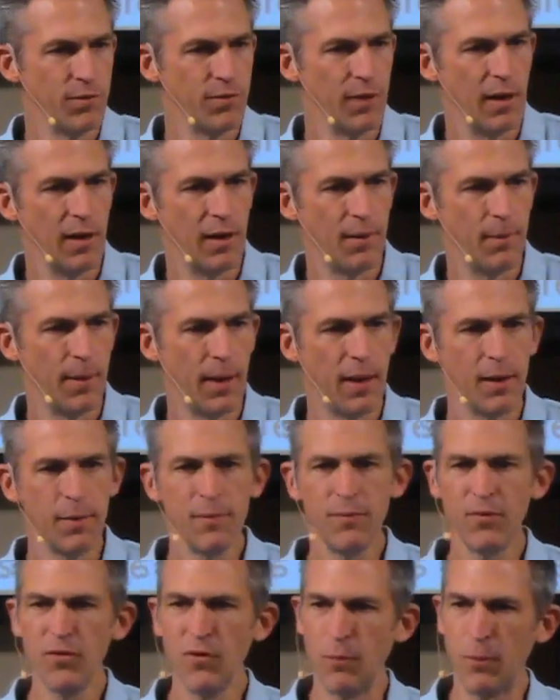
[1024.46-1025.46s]
Um, how many
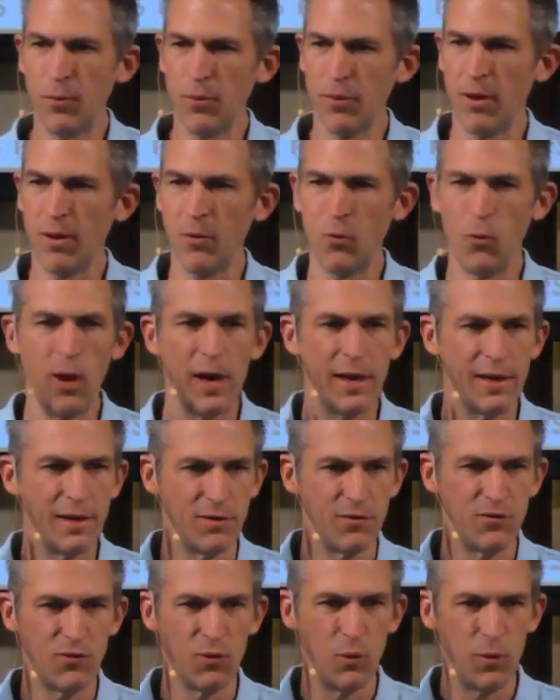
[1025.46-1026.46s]
of you have put on weddings
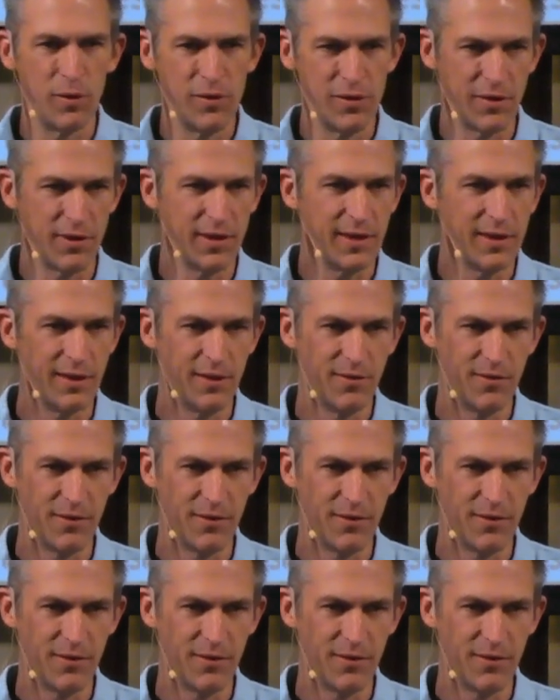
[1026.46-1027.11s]
for one of your kids?